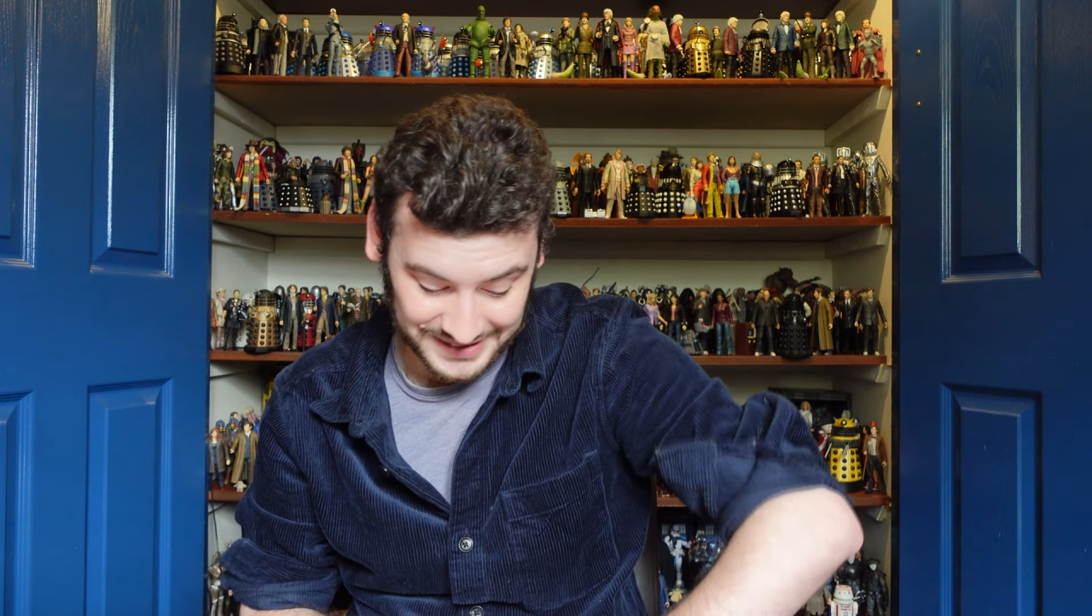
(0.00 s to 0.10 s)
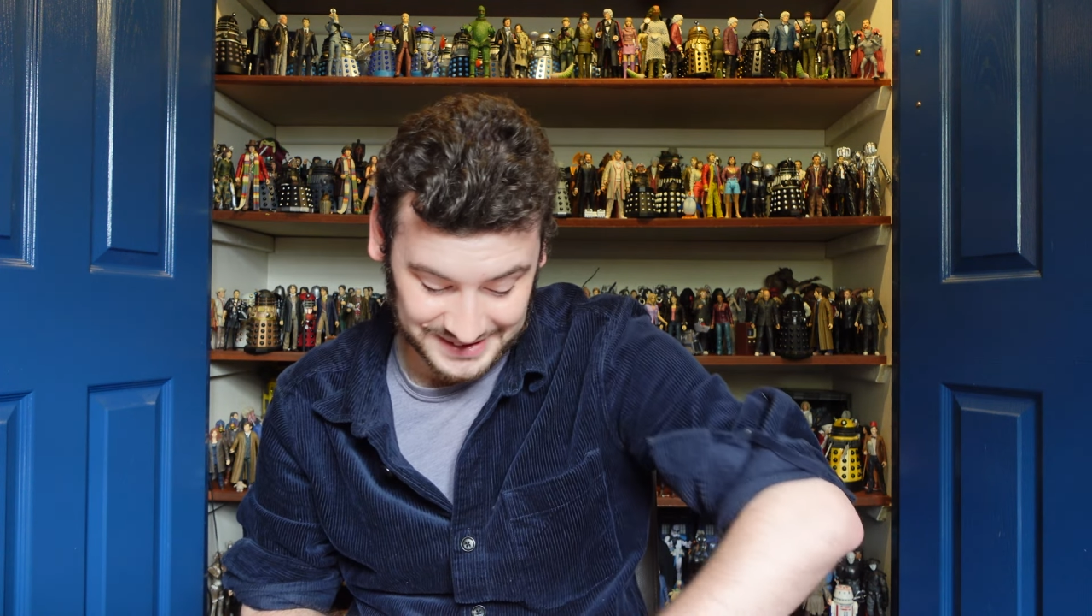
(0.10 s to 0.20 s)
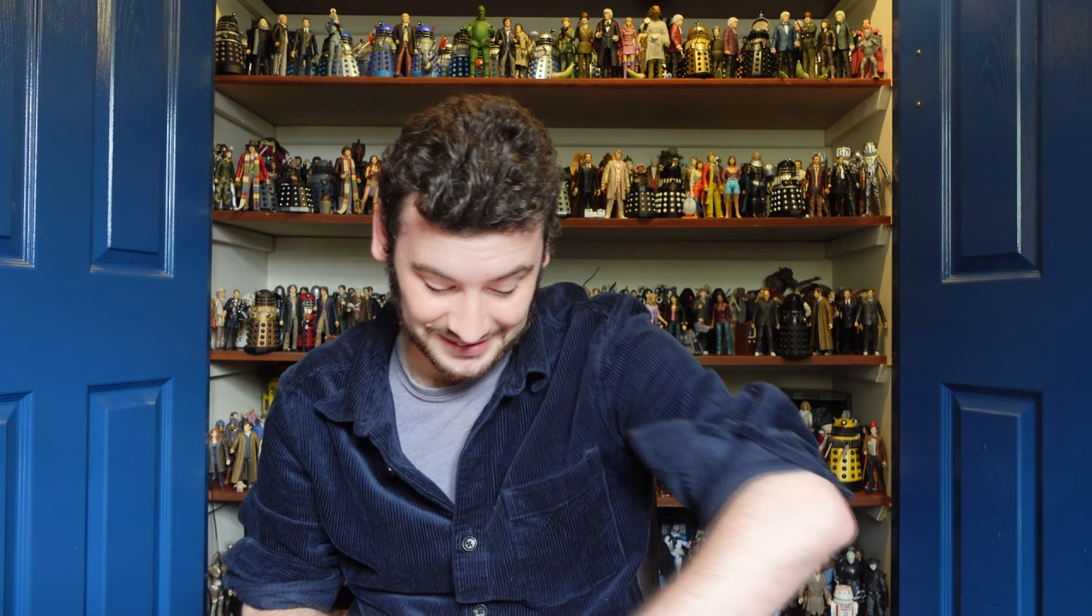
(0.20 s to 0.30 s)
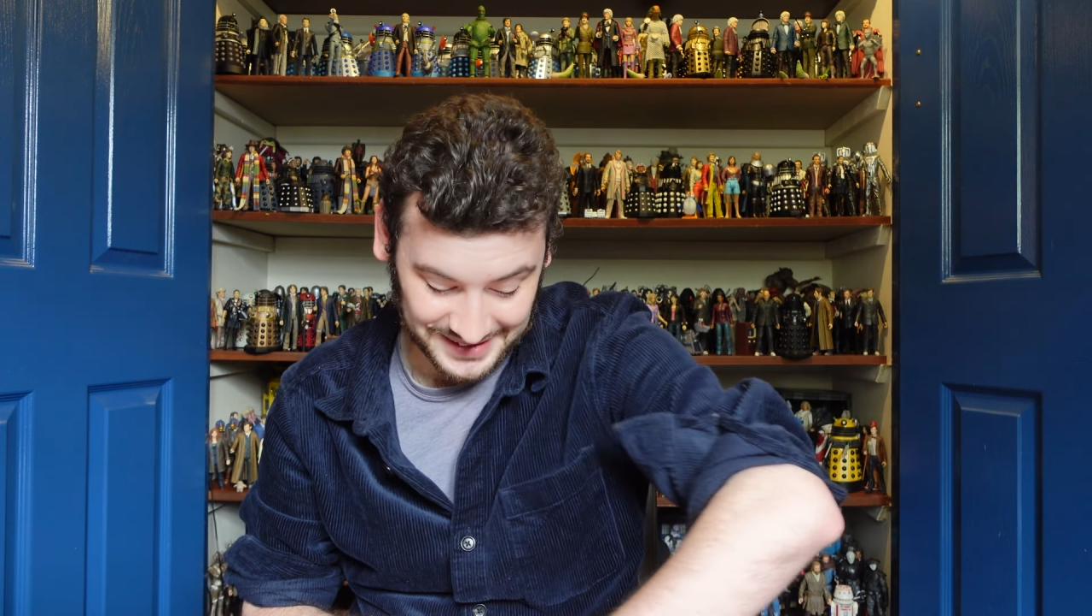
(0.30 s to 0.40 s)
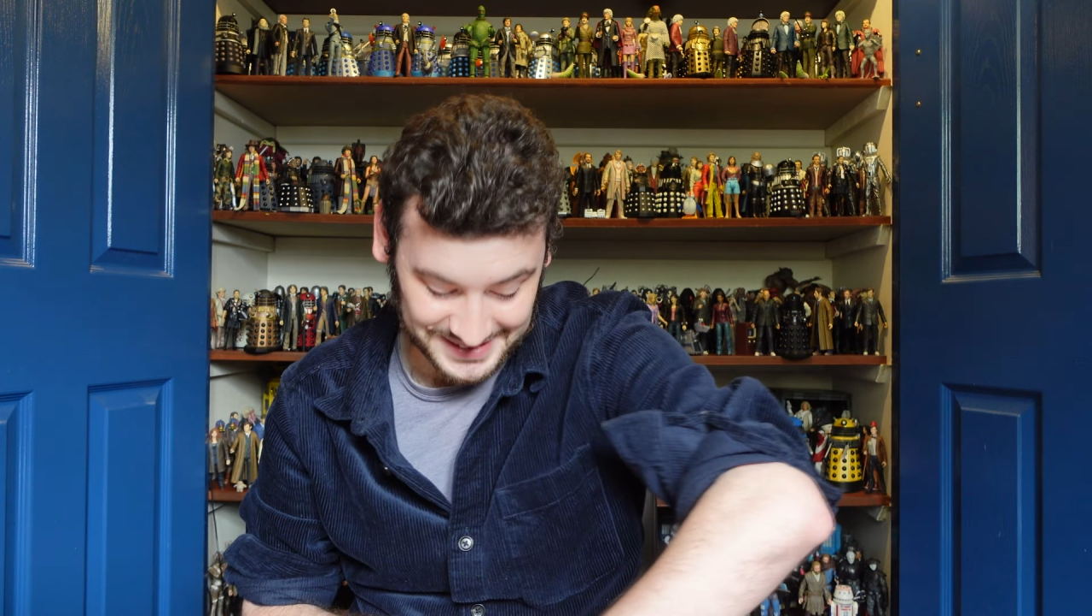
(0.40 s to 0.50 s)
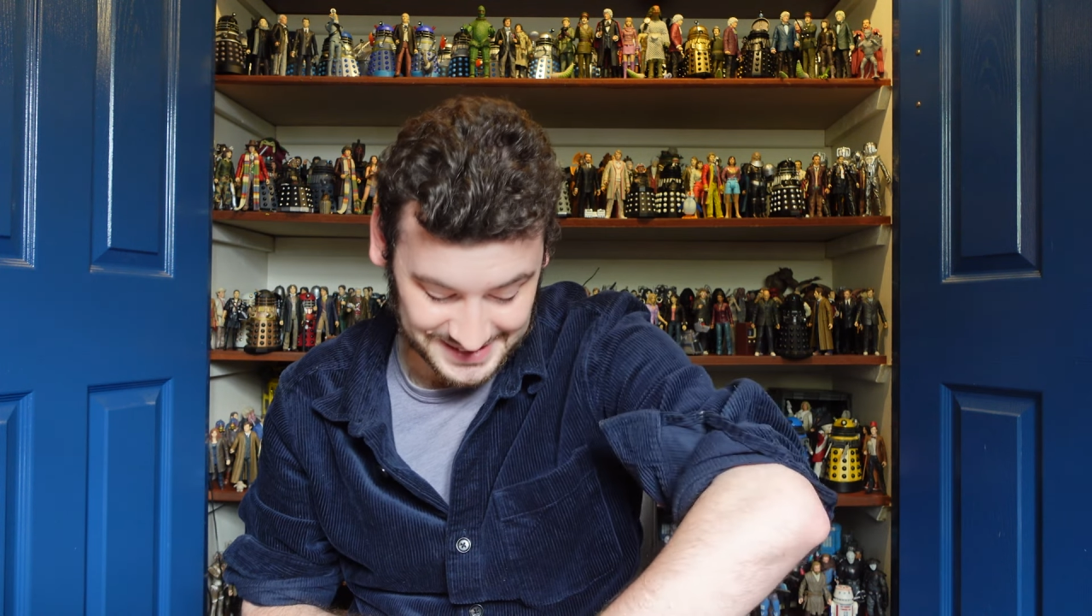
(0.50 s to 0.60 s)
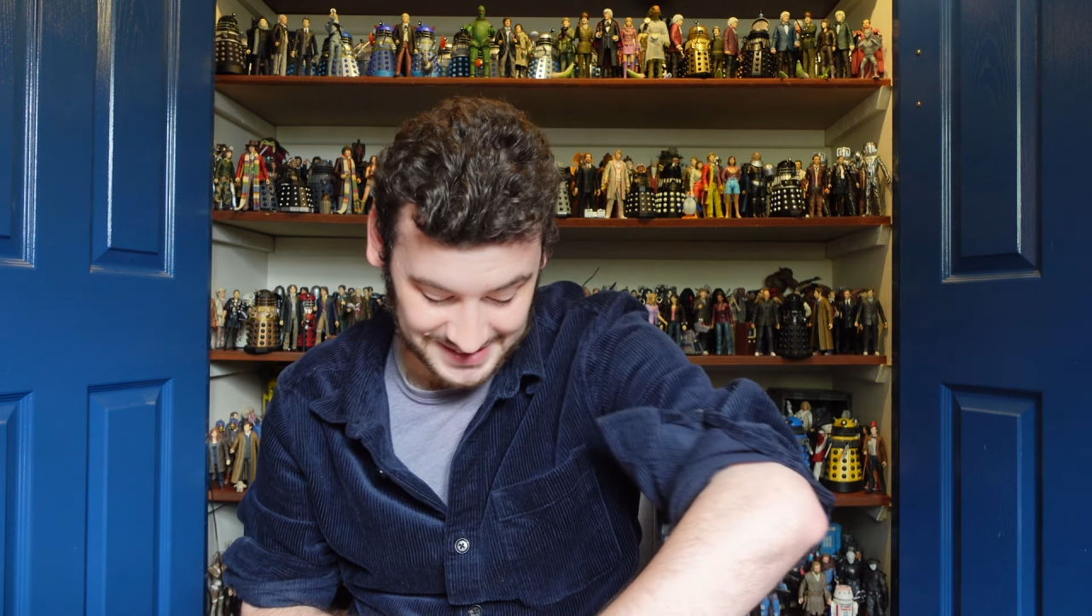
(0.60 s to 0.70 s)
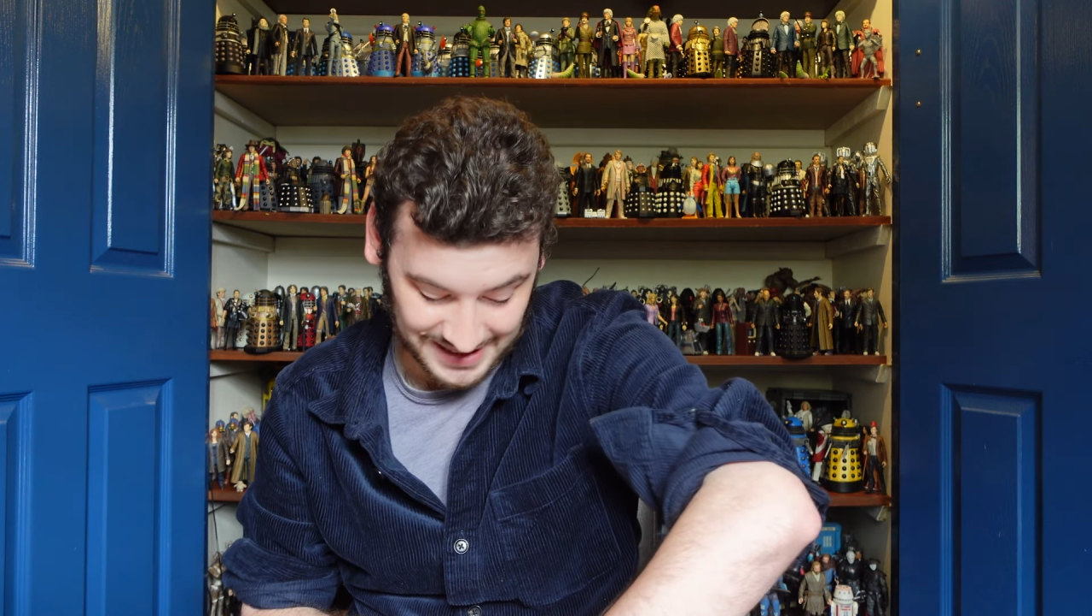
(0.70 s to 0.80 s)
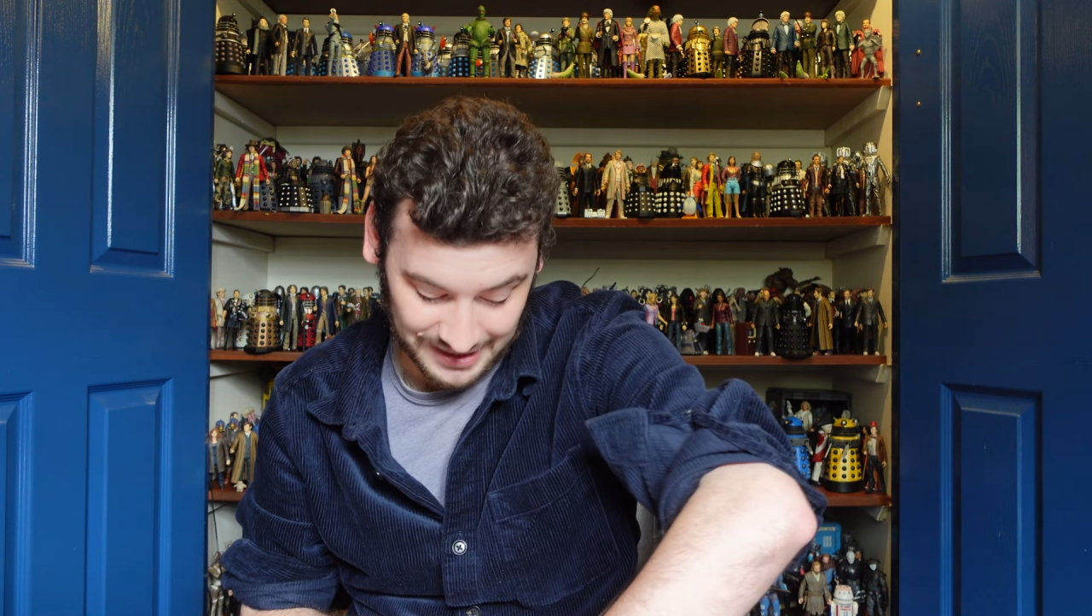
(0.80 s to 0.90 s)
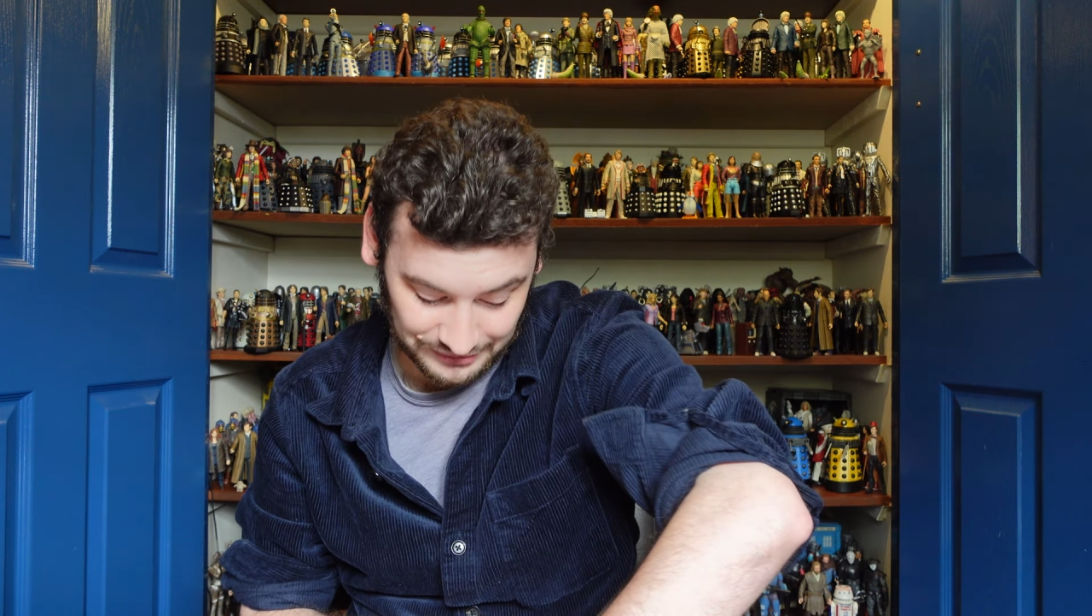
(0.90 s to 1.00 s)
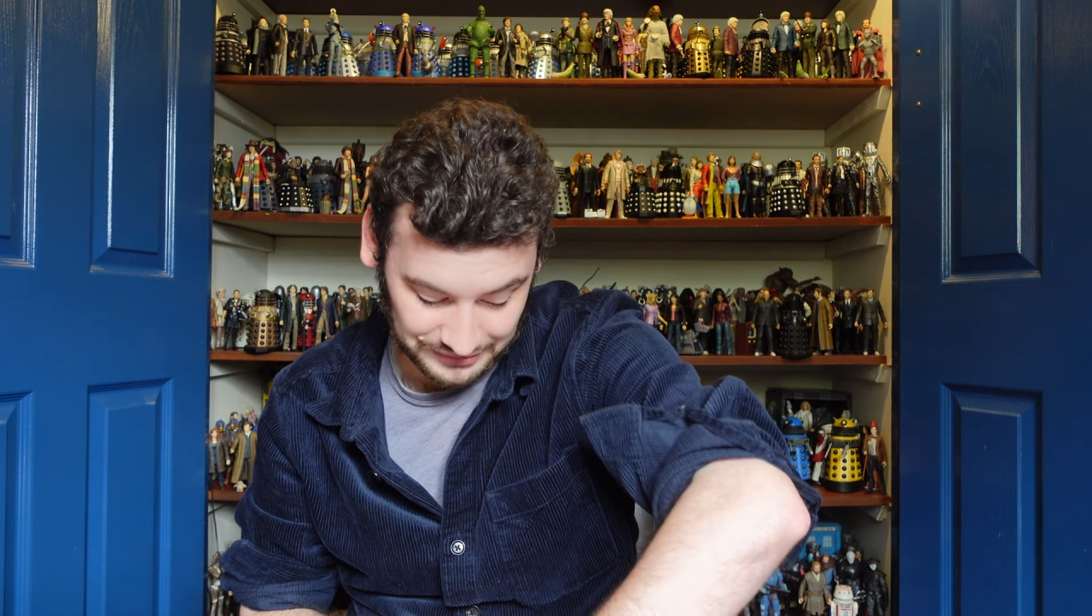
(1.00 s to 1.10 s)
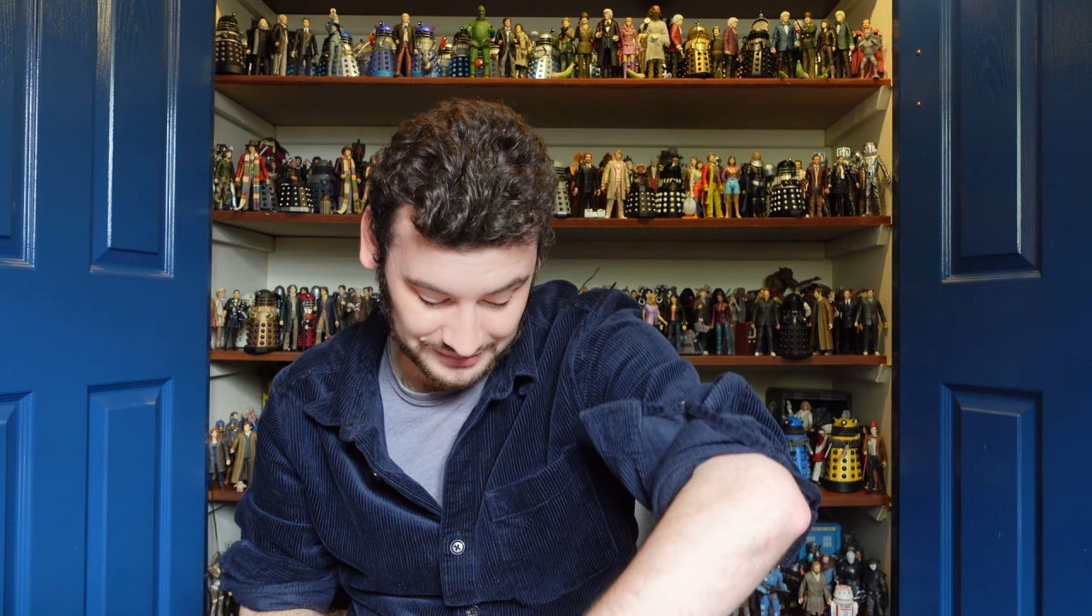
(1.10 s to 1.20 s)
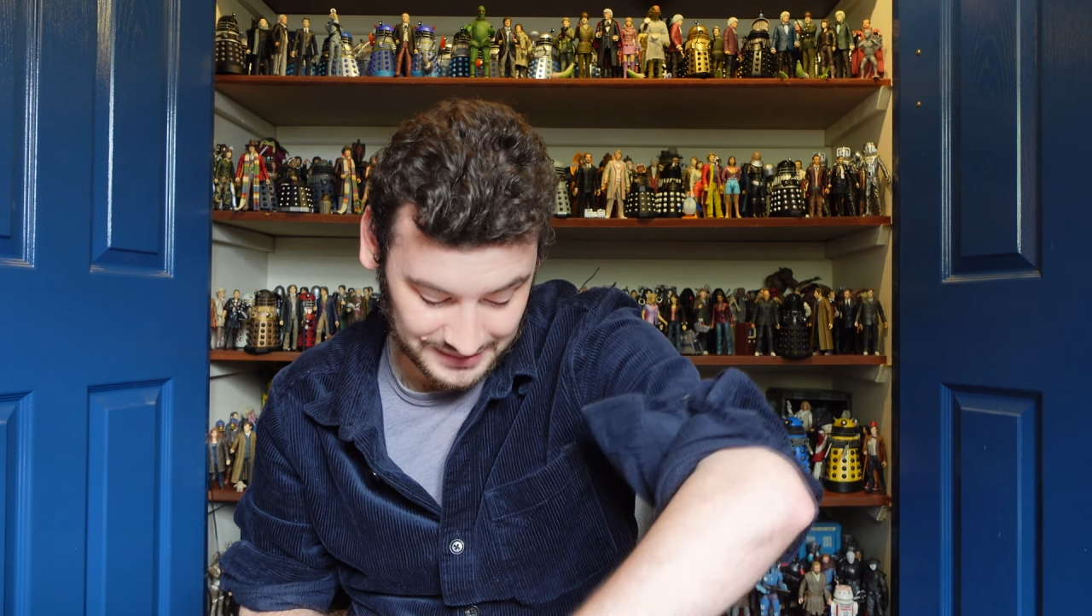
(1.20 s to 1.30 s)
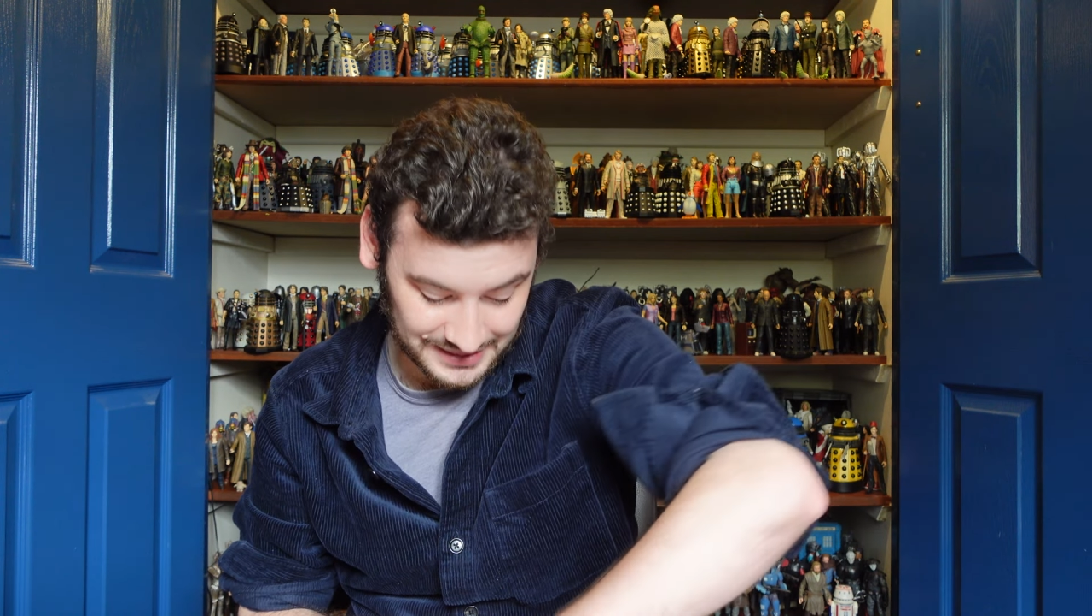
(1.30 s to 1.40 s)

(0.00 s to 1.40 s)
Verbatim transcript: excited to have,